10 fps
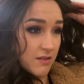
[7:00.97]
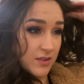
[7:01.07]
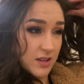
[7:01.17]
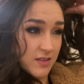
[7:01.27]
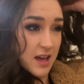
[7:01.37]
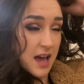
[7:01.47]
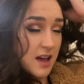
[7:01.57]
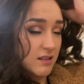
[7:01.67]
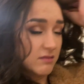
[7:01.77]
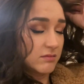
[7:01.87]
Other than
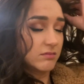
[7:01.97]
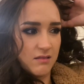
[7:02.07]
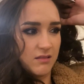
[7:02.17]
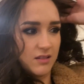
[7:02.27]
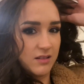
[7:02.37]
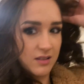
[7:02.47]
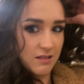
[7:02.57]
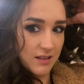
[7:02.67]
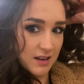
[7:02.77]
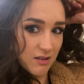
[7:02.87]
that, oh god, I
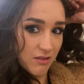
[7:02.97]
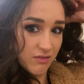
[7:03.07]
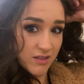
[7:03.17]
can't get it off.